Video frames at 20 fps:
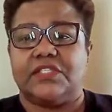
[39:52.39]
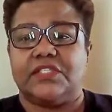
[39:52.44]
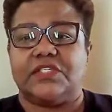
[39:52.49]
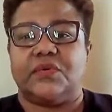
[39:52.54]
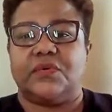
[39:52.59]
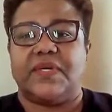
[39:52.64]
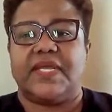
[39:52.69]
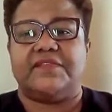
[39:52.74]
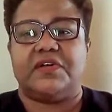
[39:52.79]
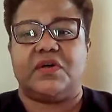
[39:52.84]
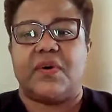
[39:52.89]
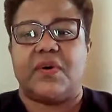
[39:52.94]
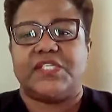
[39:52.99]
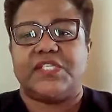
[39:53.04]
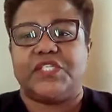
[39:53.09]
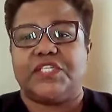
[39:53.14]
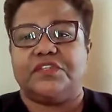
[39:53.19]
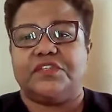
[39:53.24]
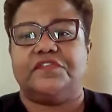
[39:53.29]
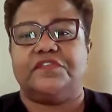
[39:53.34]
So we have a
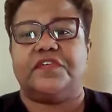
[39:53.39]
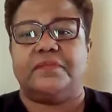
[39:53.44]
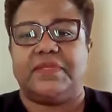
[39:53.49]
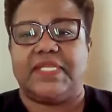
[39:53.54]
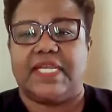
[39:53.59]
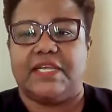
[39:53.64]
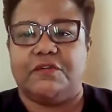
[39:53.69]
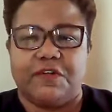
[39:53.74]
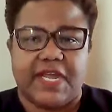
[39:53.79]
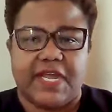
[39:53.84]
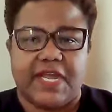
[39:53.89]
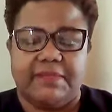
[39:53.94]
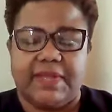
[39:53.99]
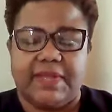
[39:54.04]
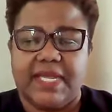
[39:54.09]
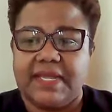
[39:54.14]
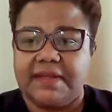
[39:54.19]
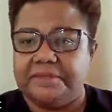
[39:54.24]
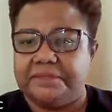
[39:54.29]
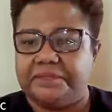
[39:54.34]
question from Lee
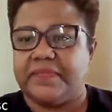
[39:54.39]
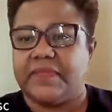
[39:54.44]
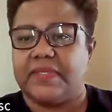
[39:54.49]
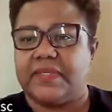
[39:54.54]
Ramey,